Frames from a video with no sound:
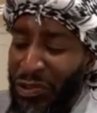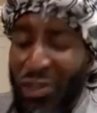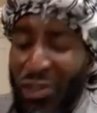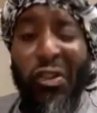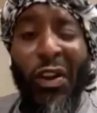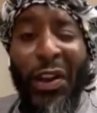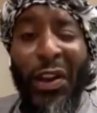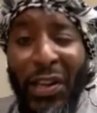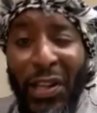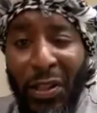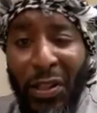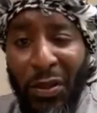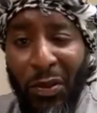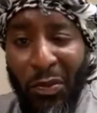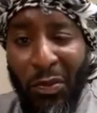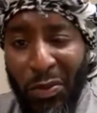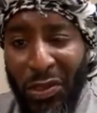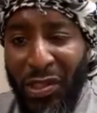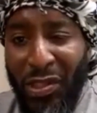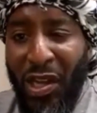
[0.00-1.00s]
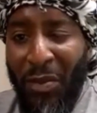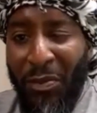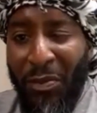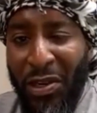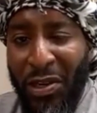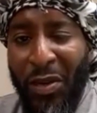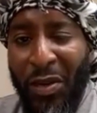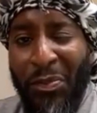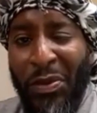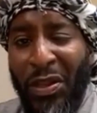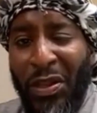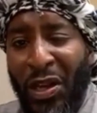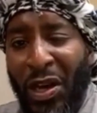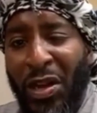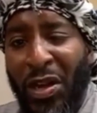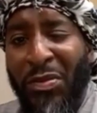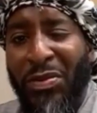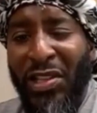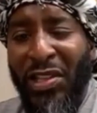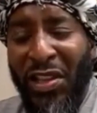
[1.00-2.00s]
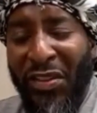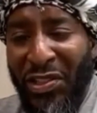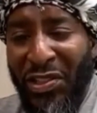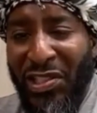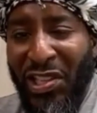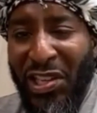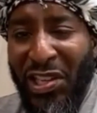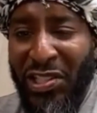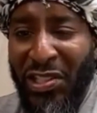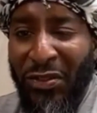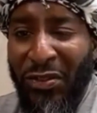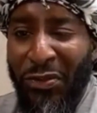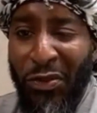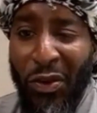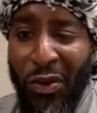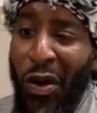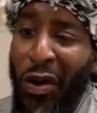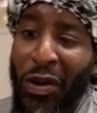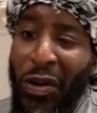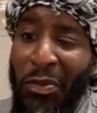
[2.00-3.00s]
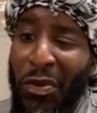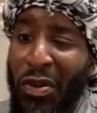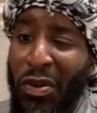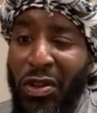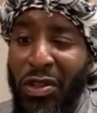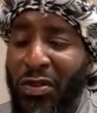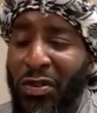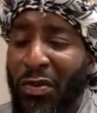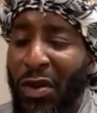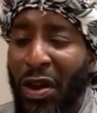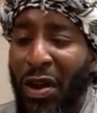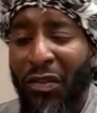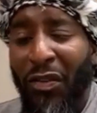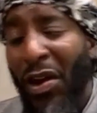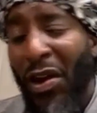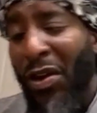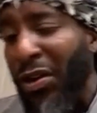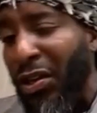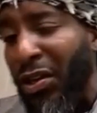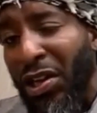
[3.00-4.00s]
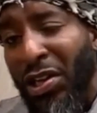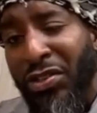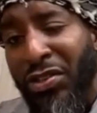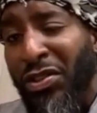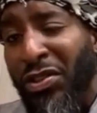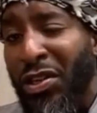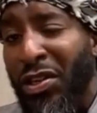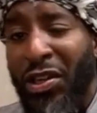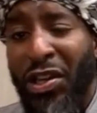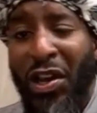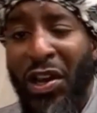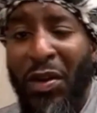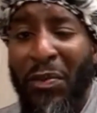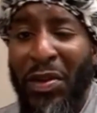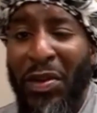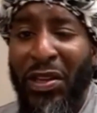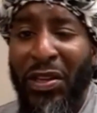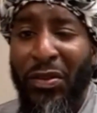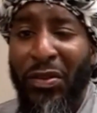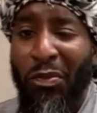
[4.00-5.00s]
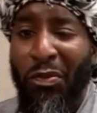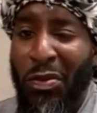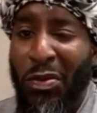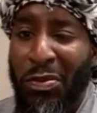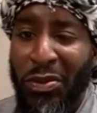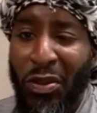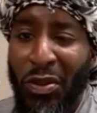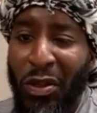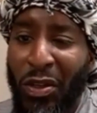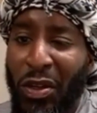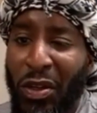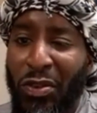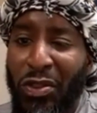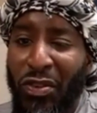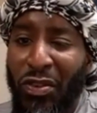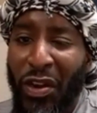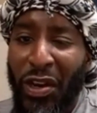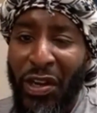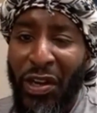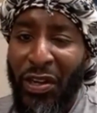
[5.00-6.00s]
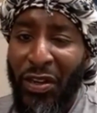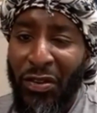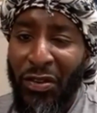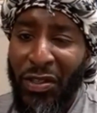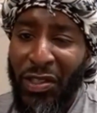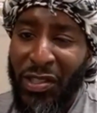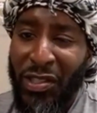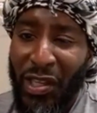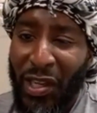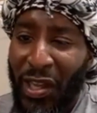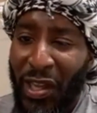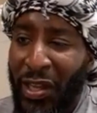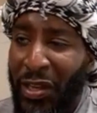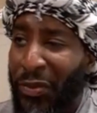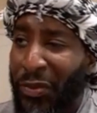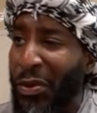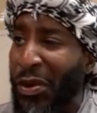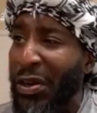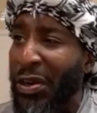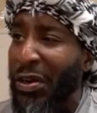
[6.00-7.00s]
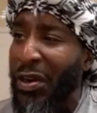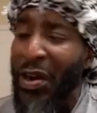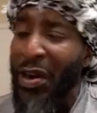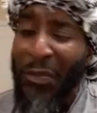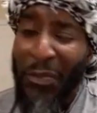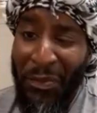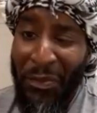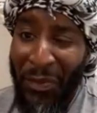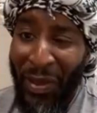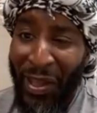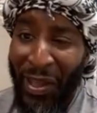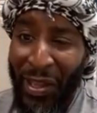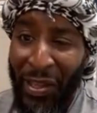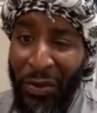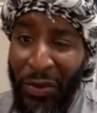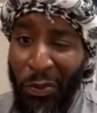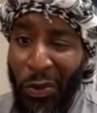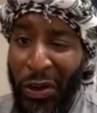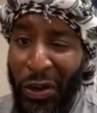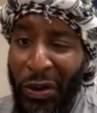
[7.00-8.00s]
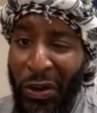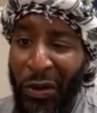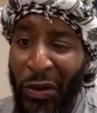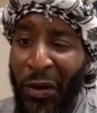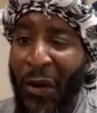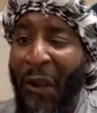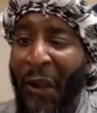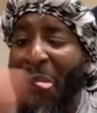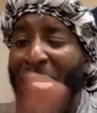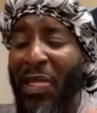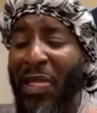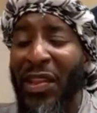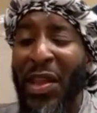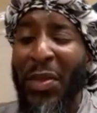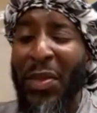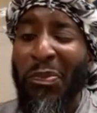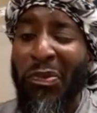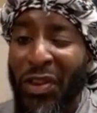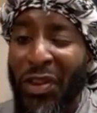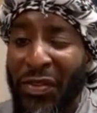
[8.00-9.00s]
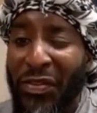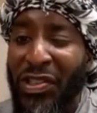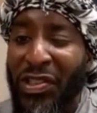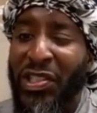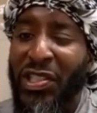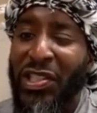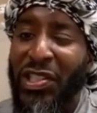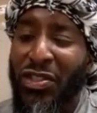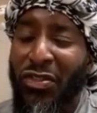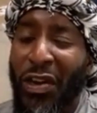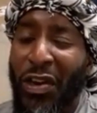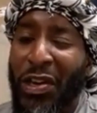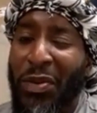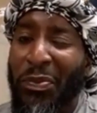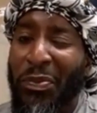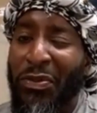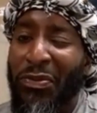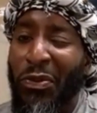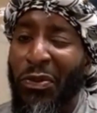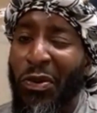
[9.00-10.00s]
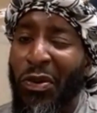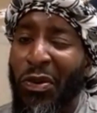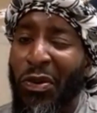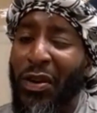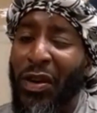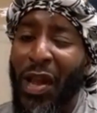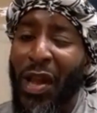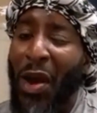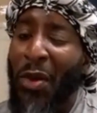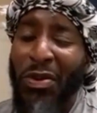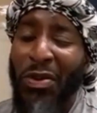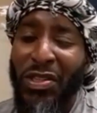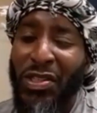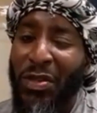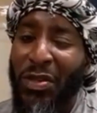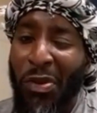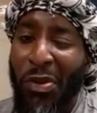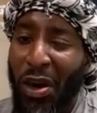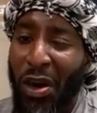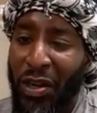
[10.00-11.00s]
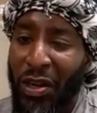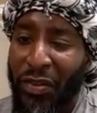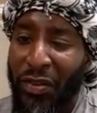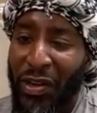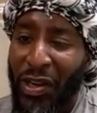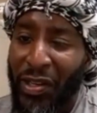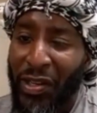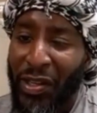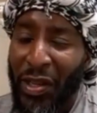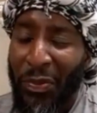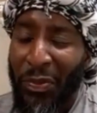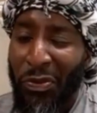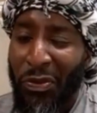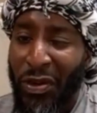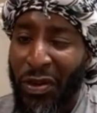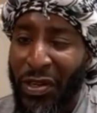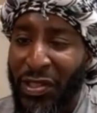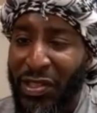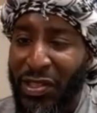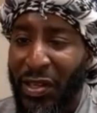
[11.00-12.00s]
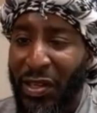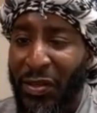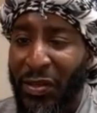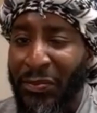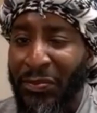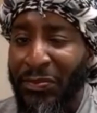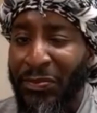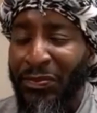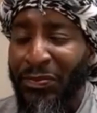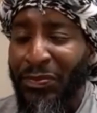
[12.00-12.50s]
training was coming up, and it was an invitation for all the Moors throughout around the country to come, and we was going to go training on this land where up in Maine where they previously trained before. I wasn't part of it at that point in time.